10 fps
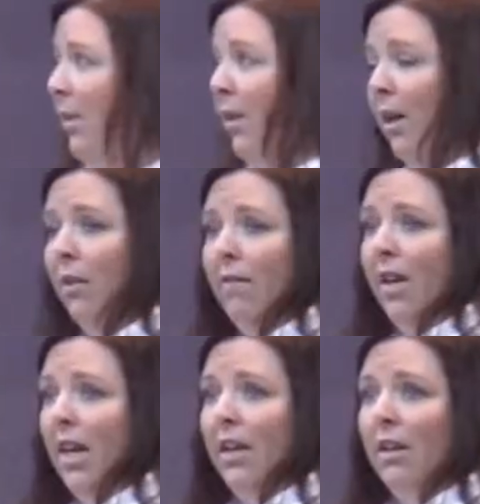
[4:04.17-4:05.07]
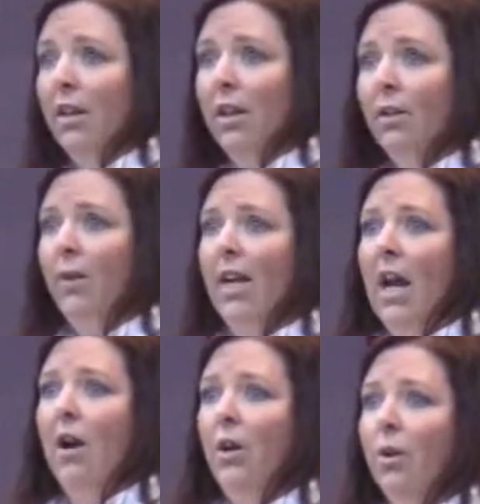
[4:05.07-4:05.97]
like living in Lorain
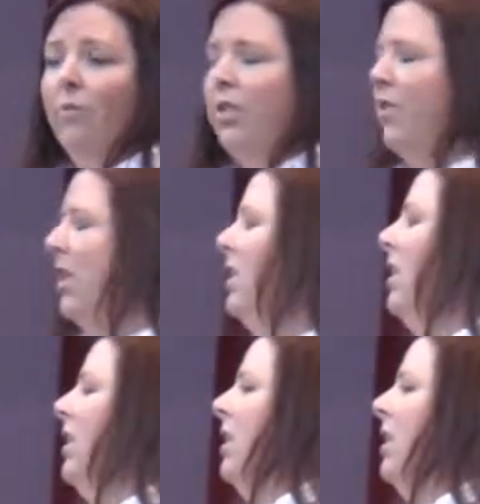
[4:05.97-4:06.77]
County, North Ridgeville,